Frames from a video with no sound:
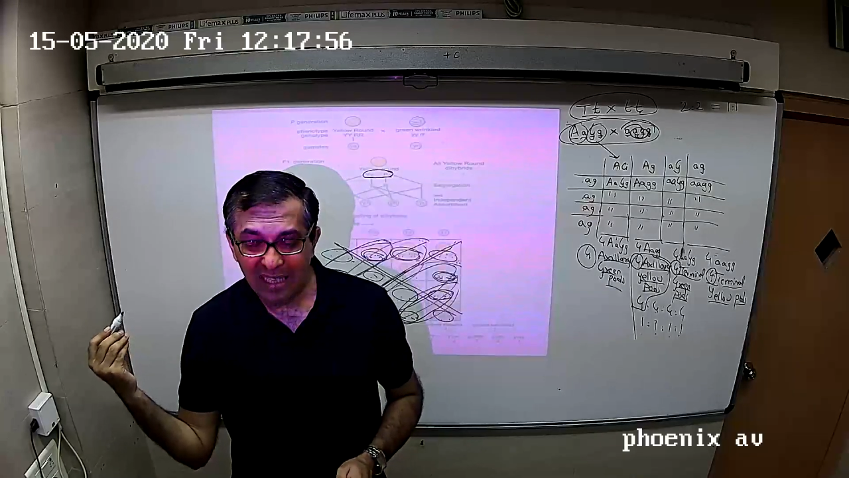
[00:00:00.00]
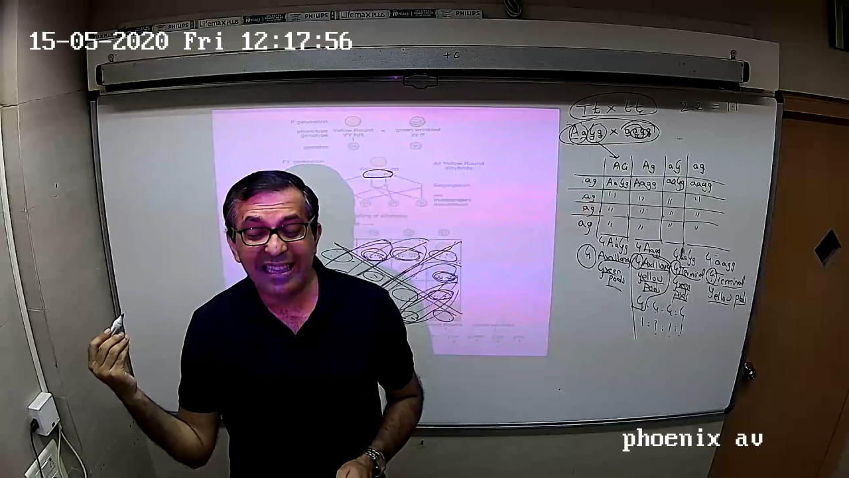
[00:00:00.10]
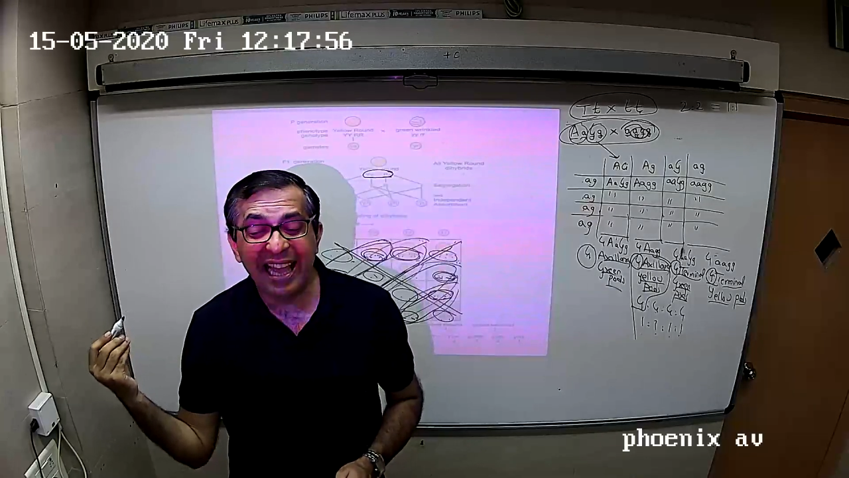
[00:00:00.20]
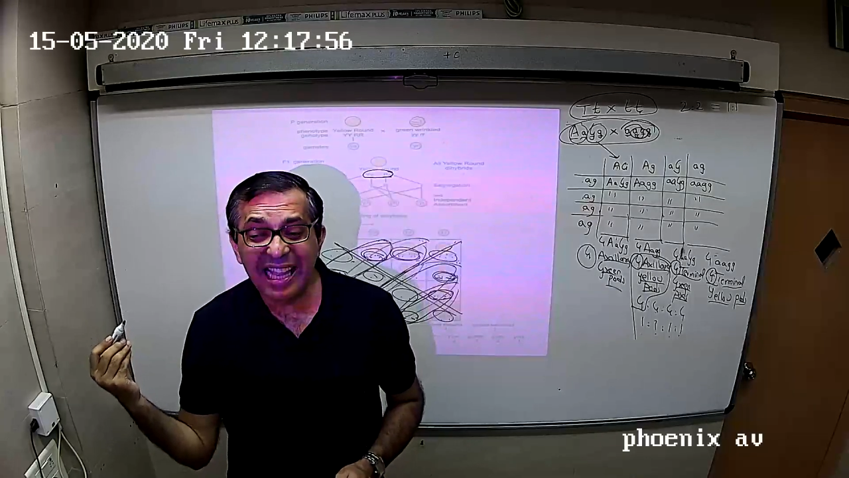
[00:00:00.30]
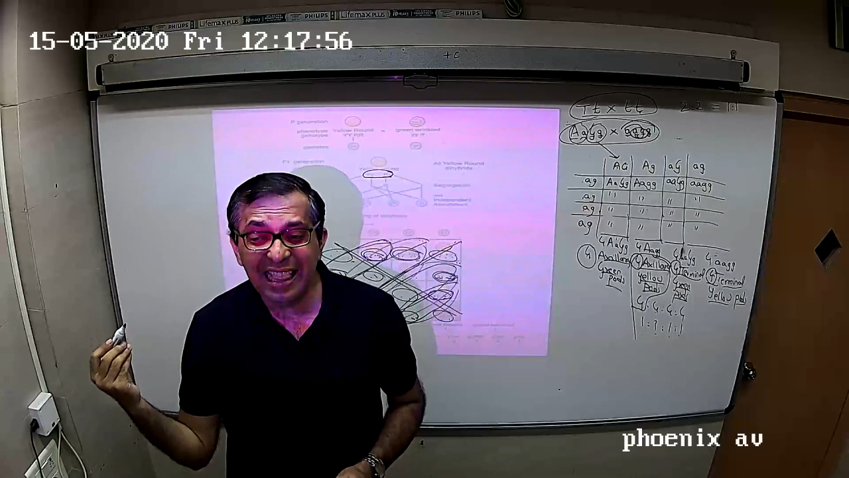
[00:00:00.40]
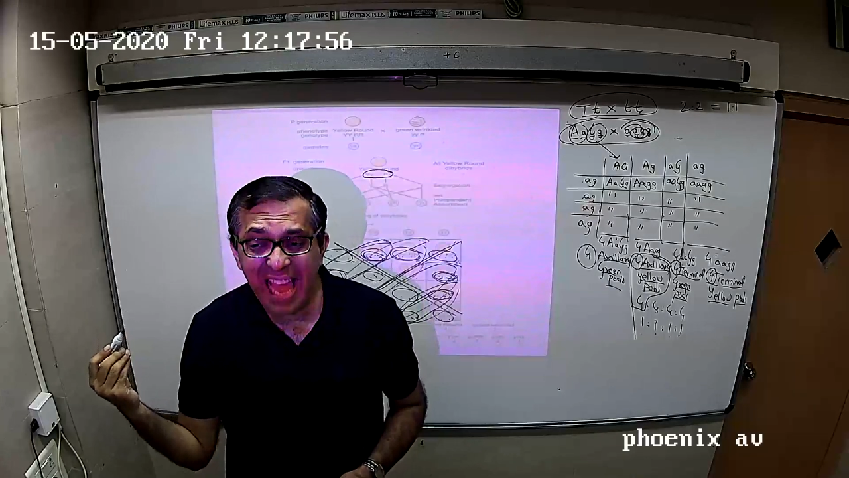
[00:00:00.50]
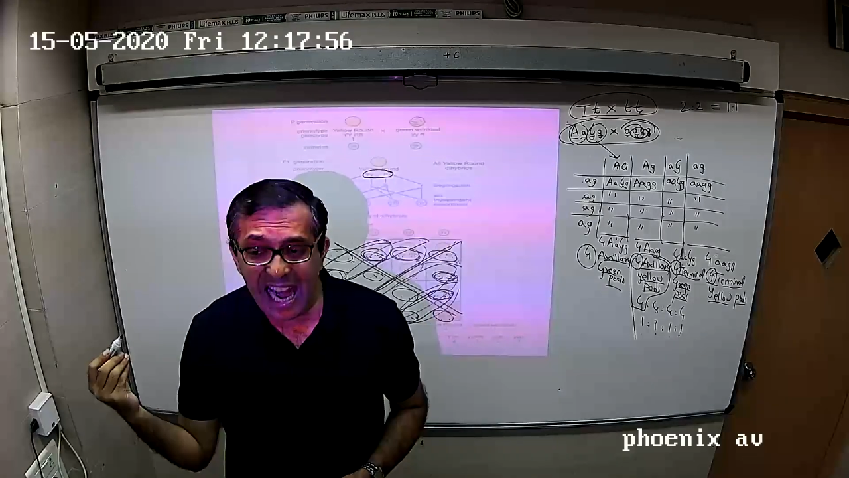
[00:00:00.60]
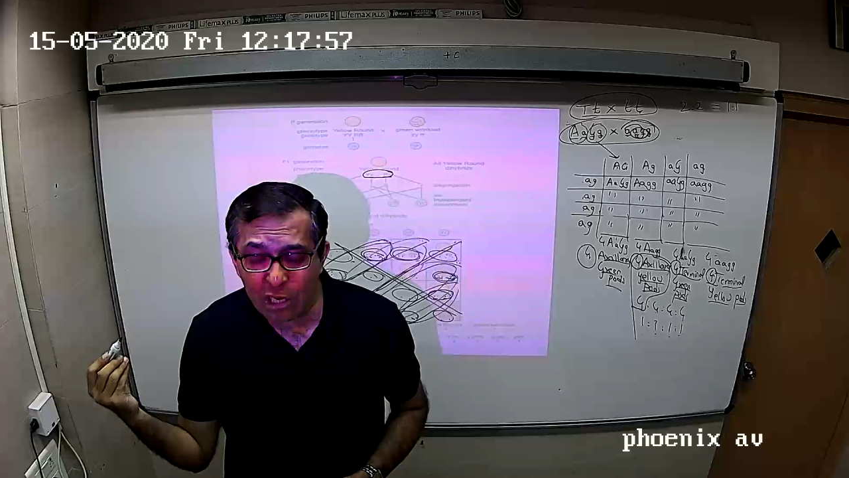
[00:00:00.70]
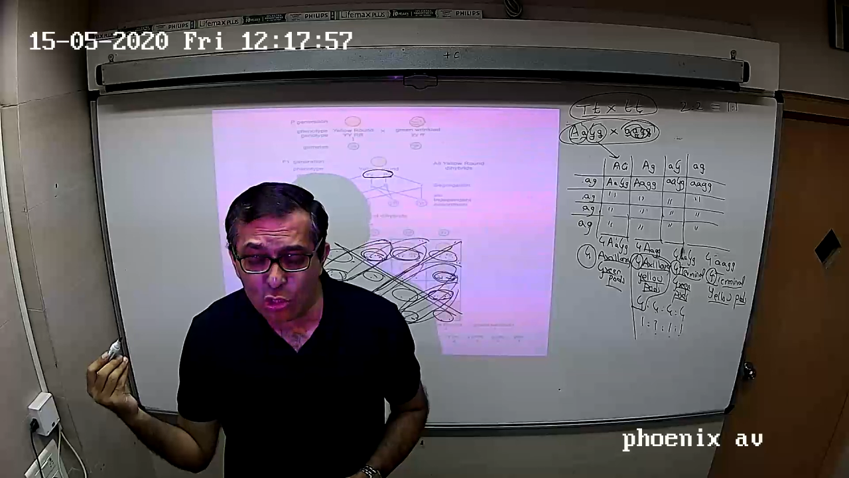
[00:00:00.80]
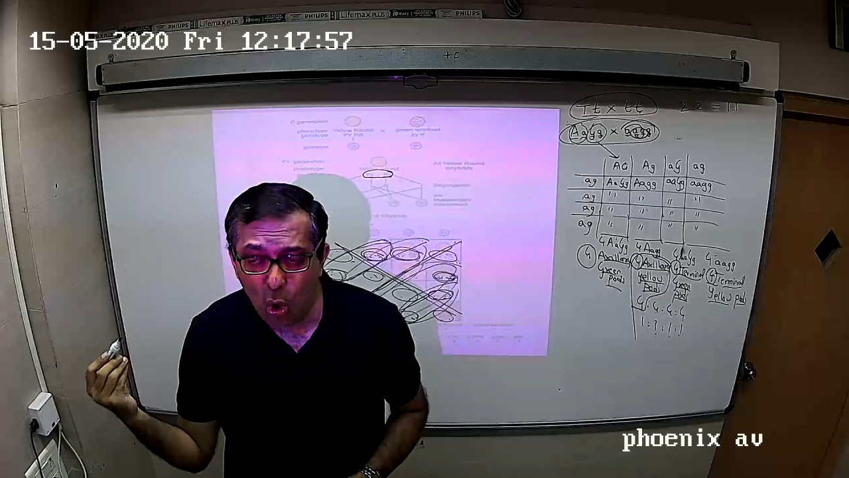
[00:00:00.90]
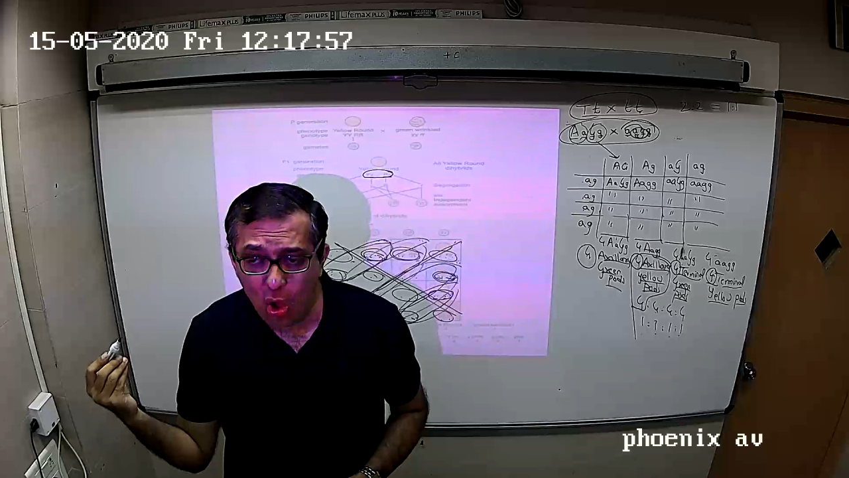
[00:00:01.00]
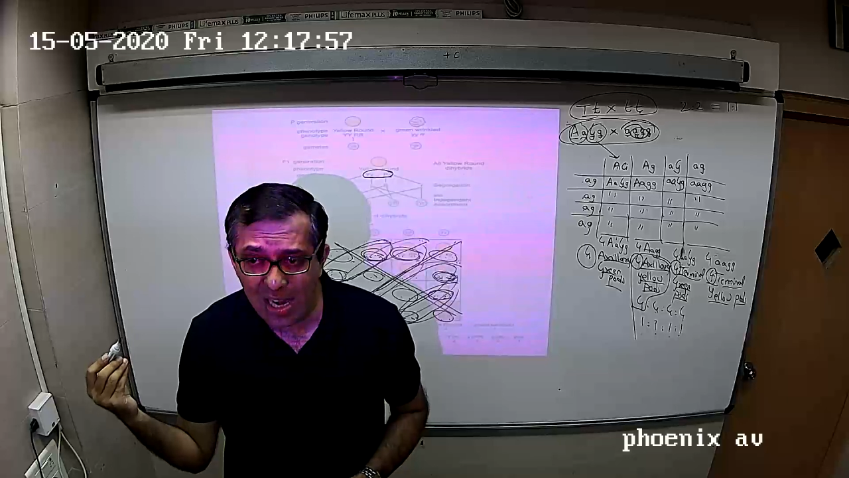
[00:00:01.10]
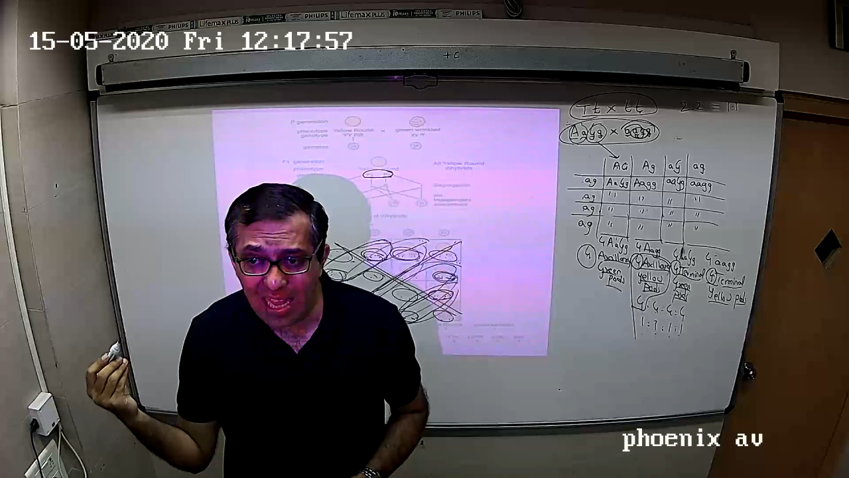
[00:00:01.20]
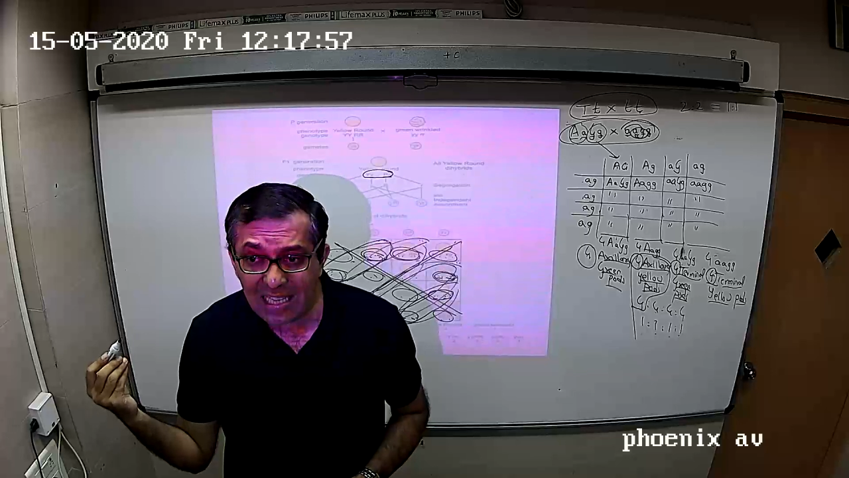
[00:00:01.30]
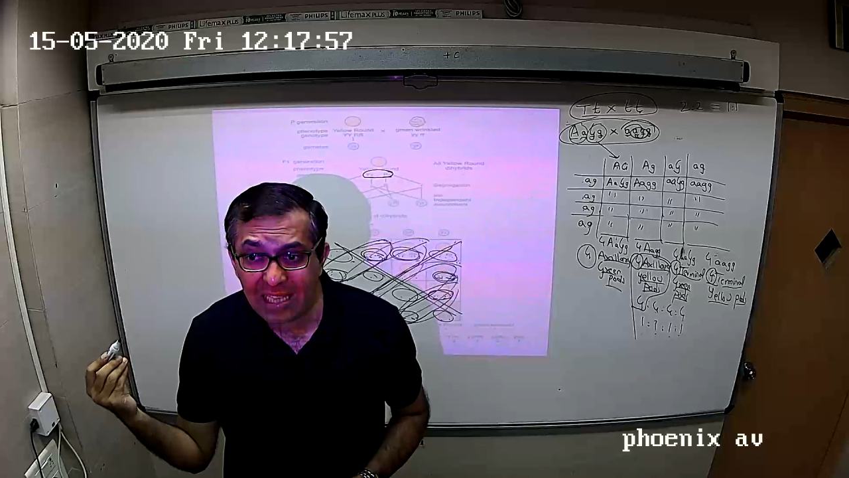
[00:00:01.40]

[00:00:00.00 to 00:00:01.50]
Then that is called as